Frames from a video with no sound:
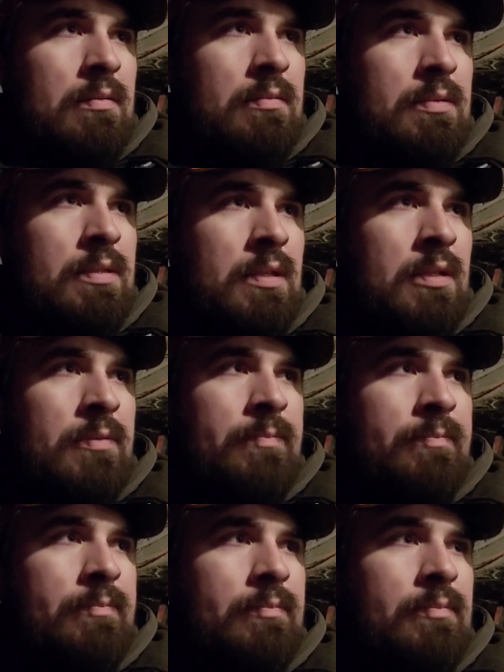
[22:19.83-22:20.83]
So
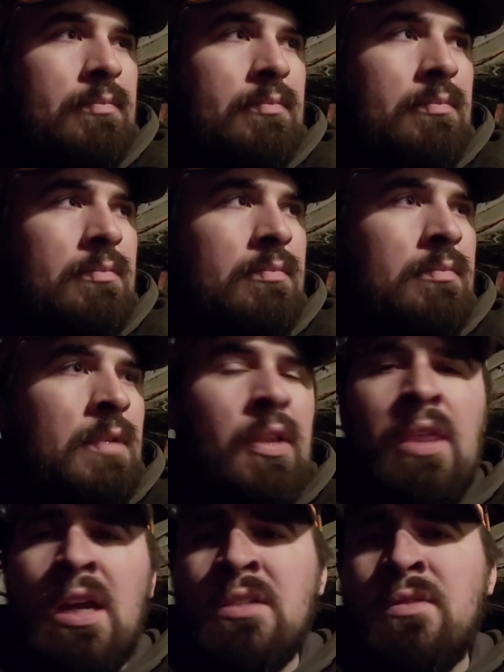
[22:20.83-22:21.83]

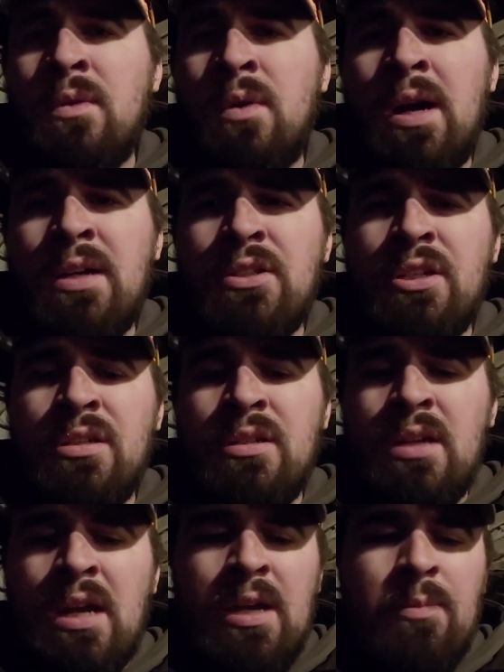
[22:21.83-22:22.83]
thanks for
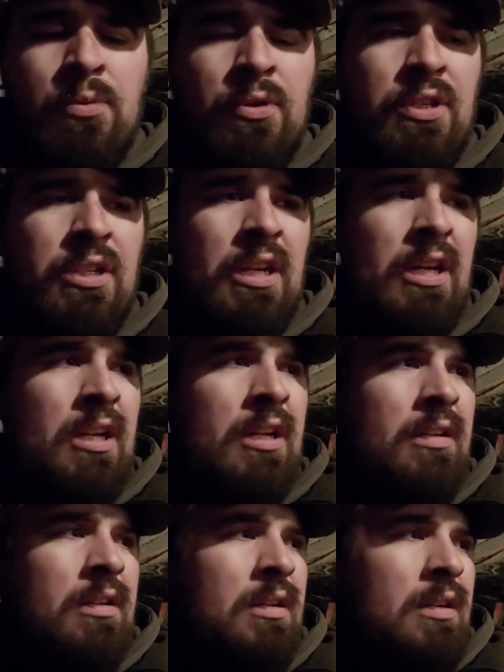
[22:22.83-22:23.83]
watching. I appreciate
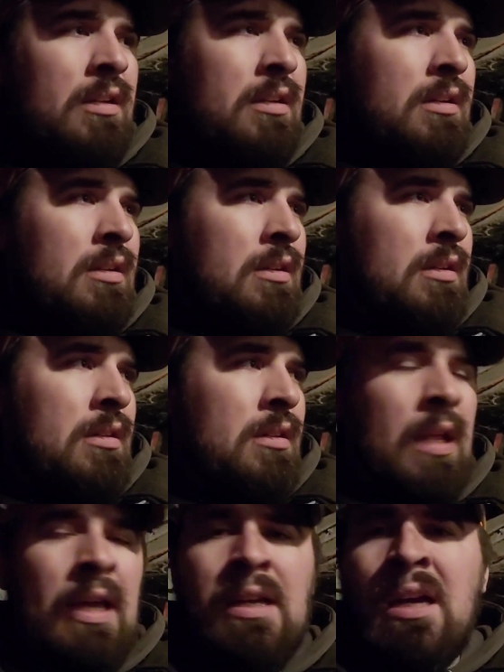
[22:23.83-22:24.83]
it.
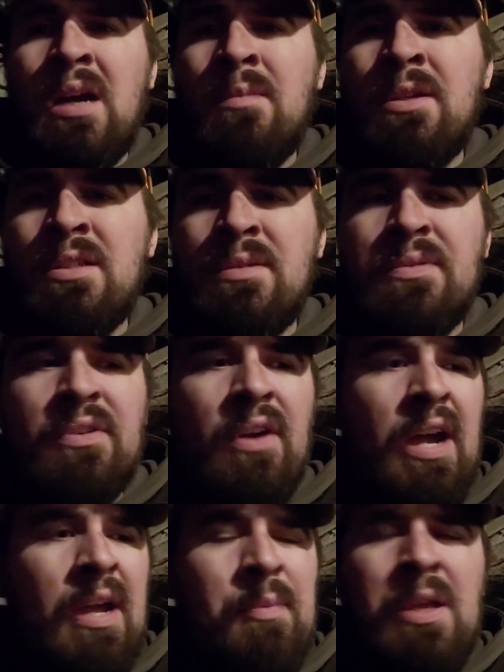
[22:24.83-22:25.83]
Like, comment,
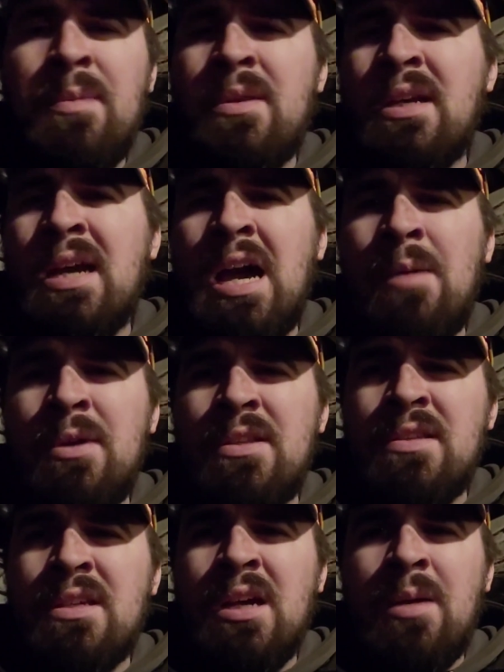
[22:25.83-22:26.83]
subscribe. Keep the
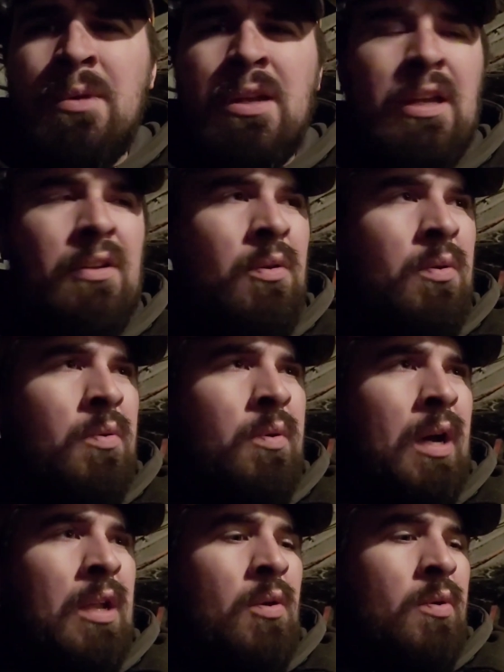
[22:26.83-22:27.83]
comments coming. I do
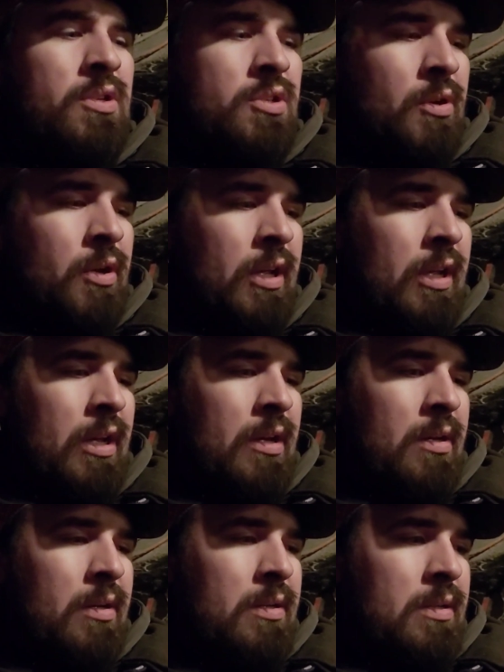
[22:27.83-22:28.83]

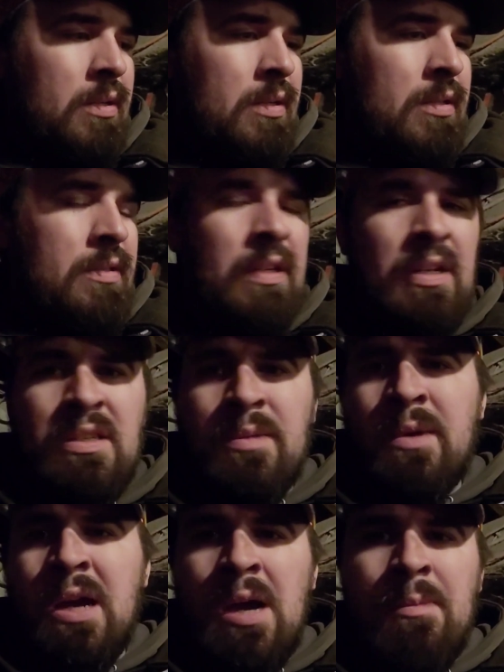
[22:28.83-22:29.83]
enjoy seeing some
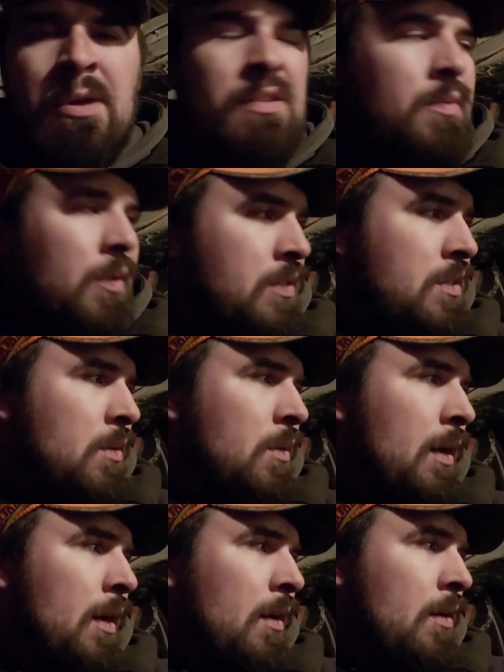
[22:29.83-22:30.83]
comments once in a
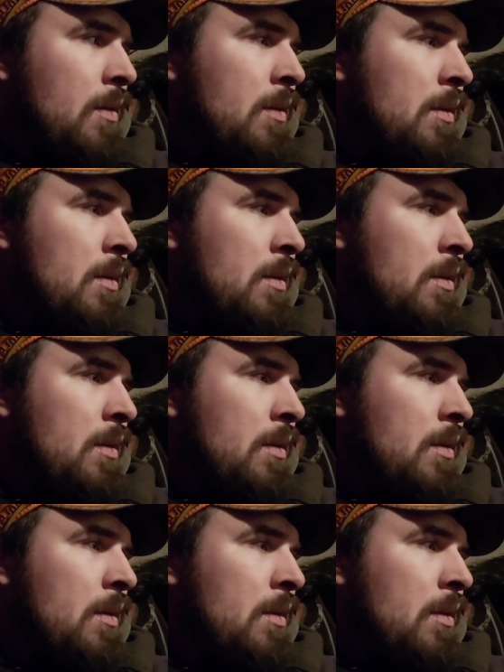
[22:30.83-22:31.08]
while.